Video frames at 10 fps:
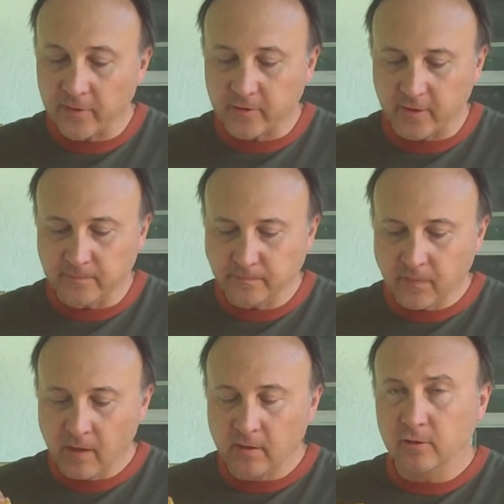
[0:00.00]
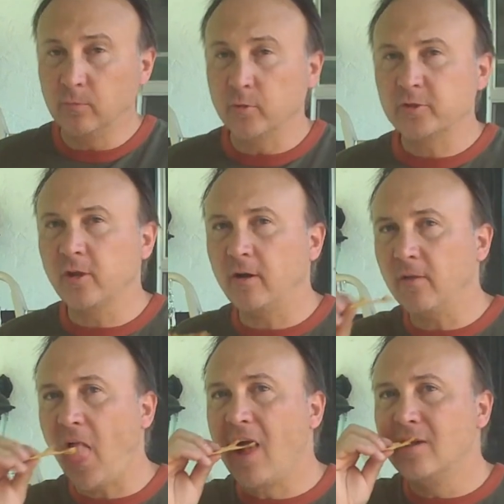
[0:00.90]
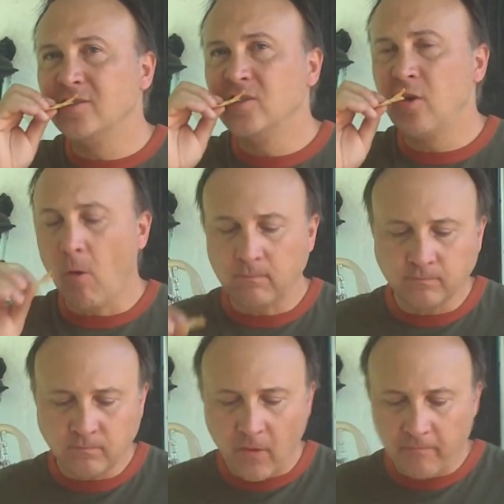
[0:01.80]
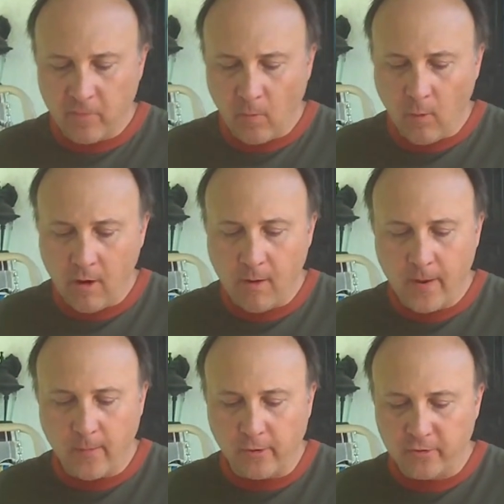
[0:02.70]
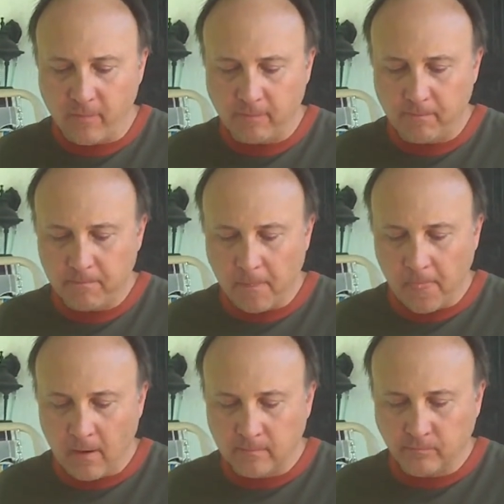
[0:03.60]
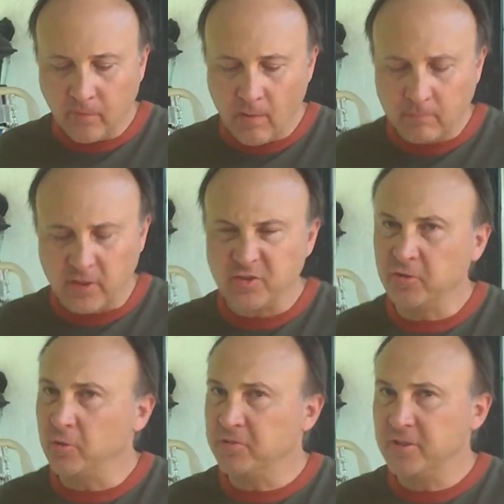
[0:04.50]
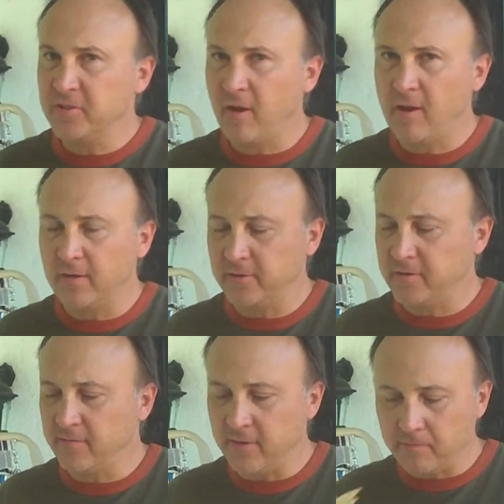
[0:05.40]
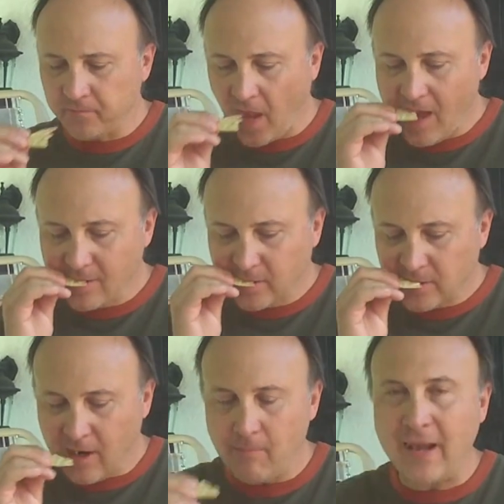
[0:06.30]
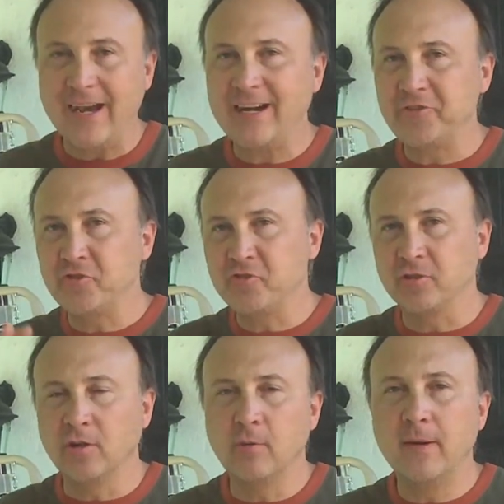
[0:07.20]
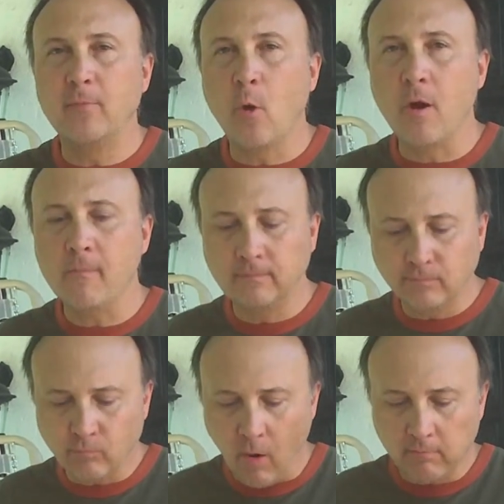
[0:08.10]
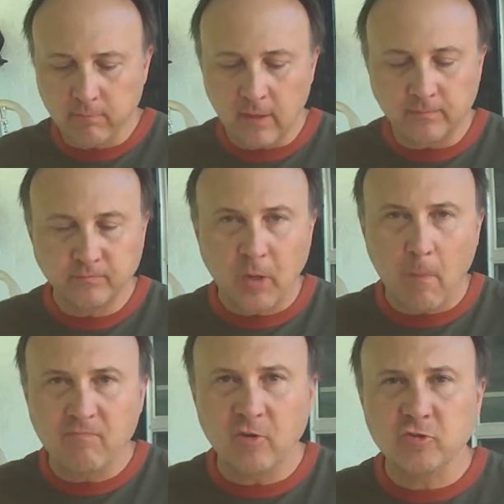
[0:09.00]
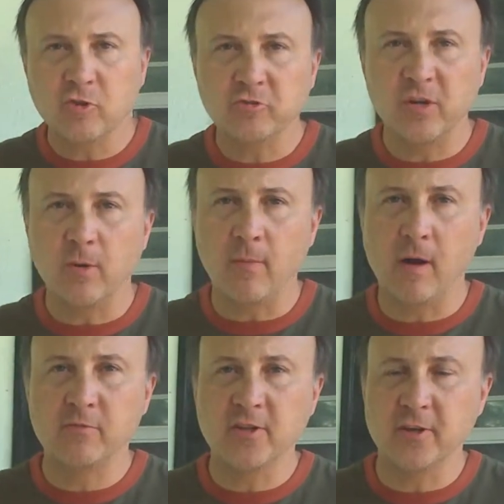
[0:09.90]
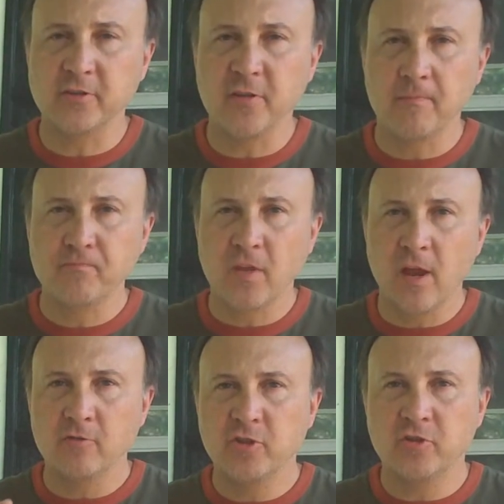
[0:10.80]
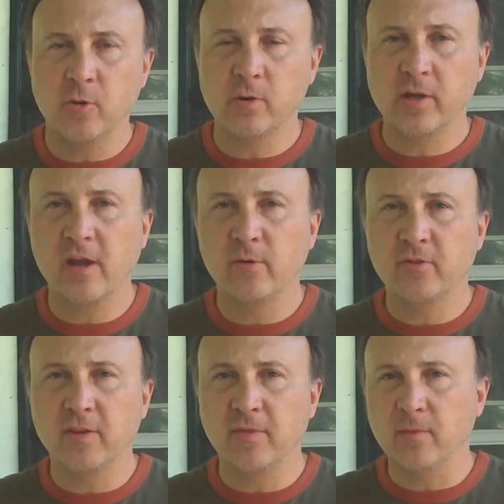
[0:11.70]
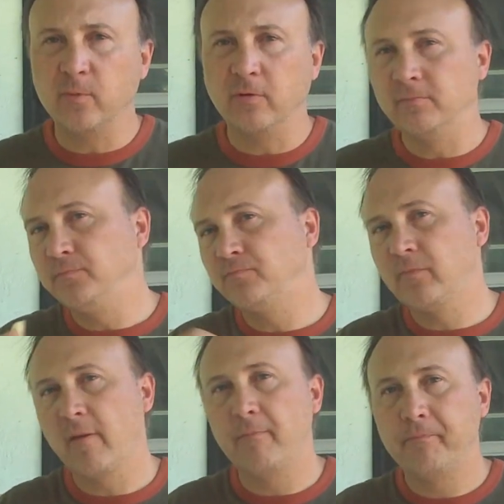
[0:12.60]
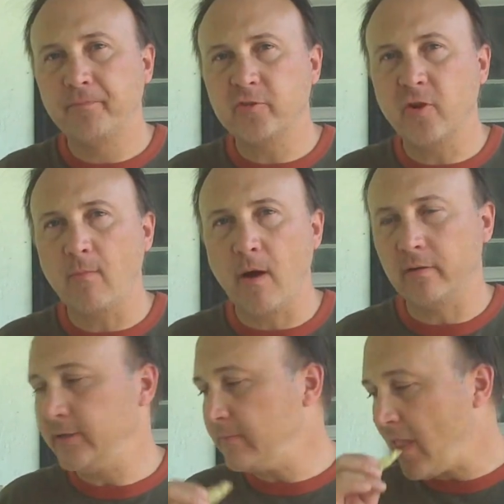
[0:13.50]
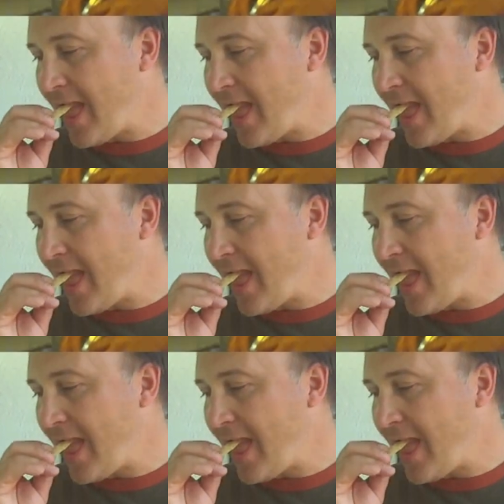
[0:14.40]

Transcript: That's good. A little more salt. A little more hot peppers. I still don't taste the hotness of it. I may add just a little bit more, but let's go see what Mom says. If she's okay with it, then we'll start bottling.